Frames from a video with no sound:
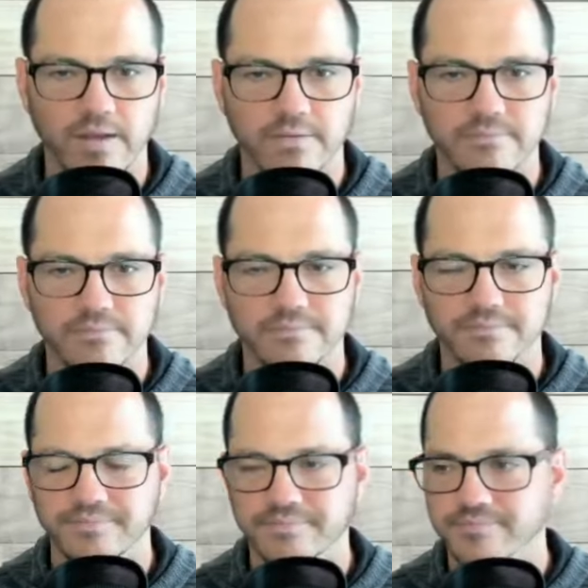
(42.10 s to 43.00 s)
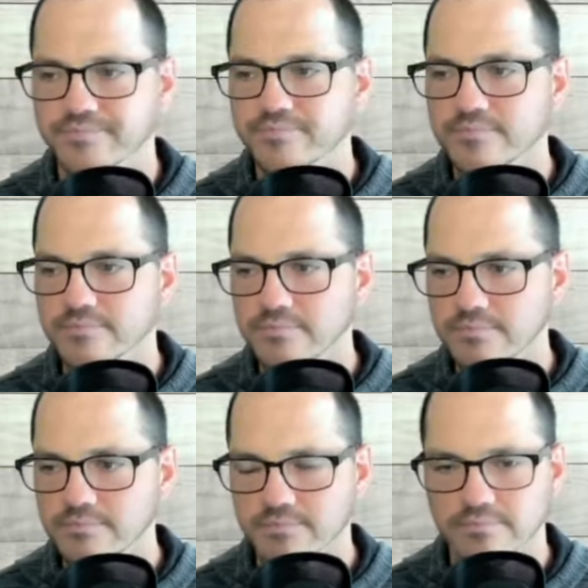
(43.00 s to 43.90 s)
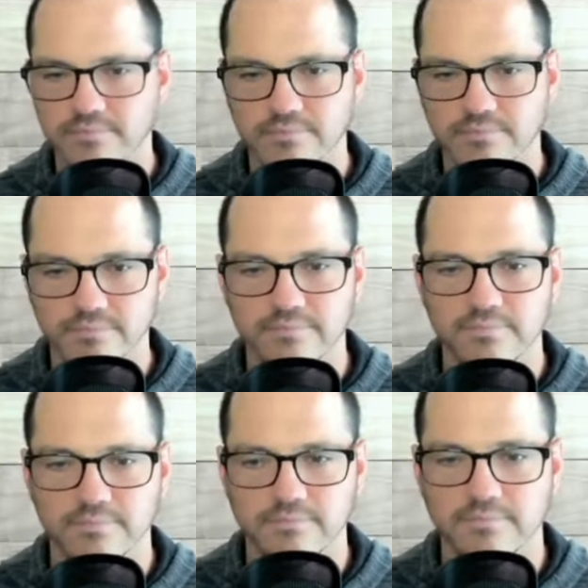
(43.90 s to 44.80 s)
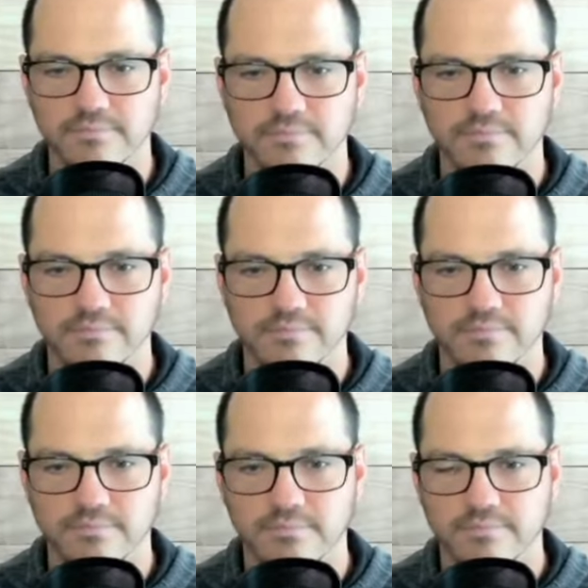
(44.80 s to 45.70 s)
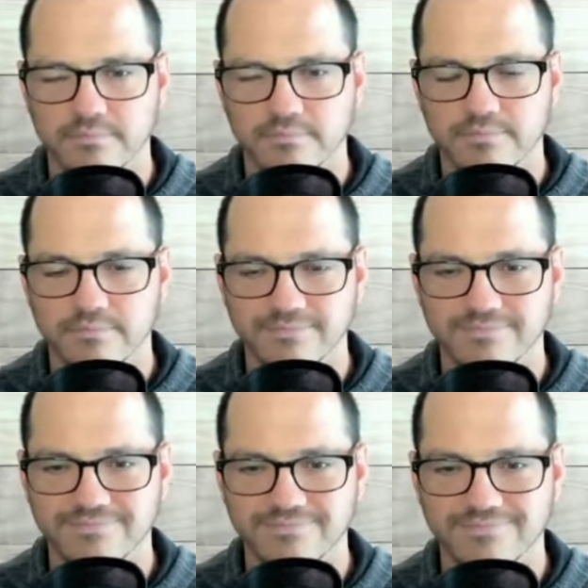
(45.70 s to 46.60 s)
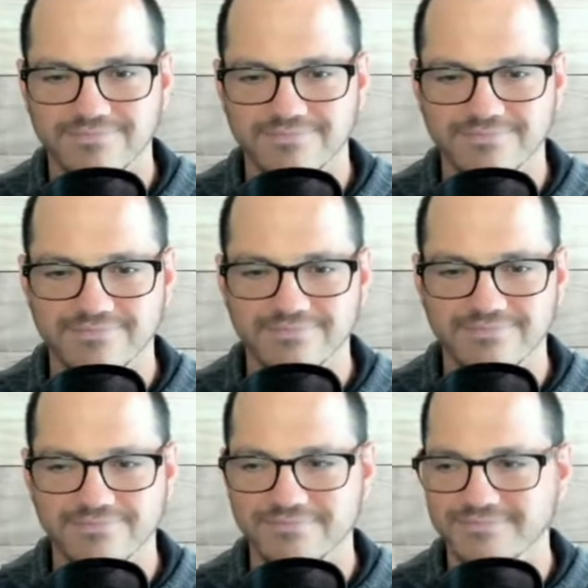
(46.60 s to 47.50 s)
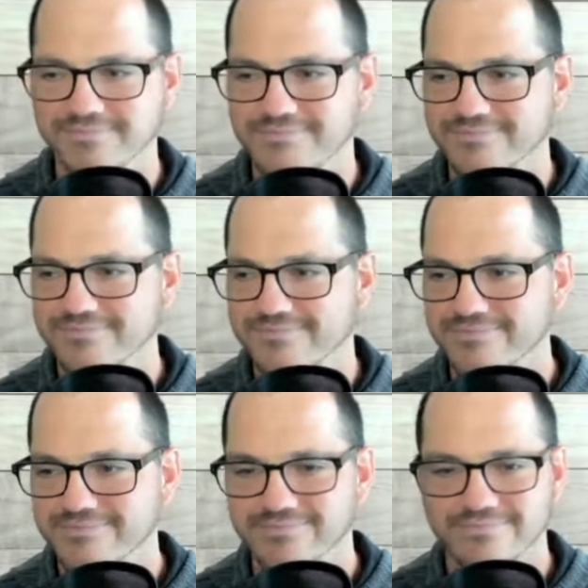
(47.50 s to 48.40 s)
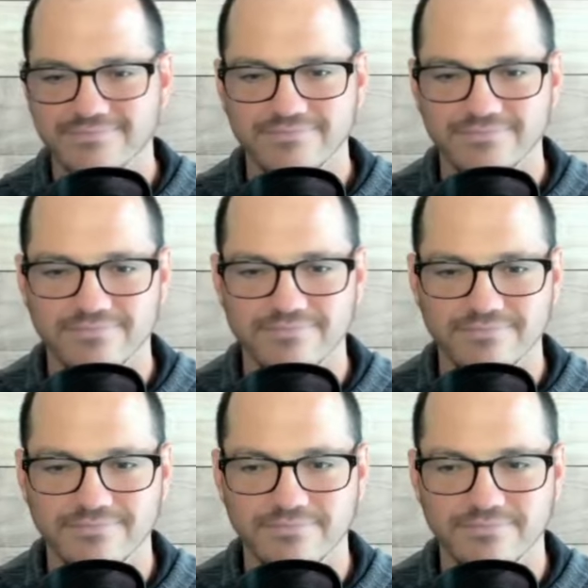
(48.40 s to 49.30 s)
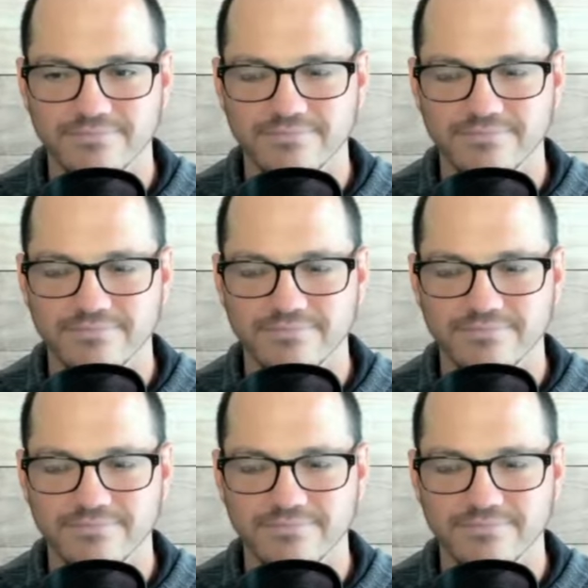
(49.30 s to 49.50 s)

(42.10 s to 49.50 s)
No words are spoken by the person on screen.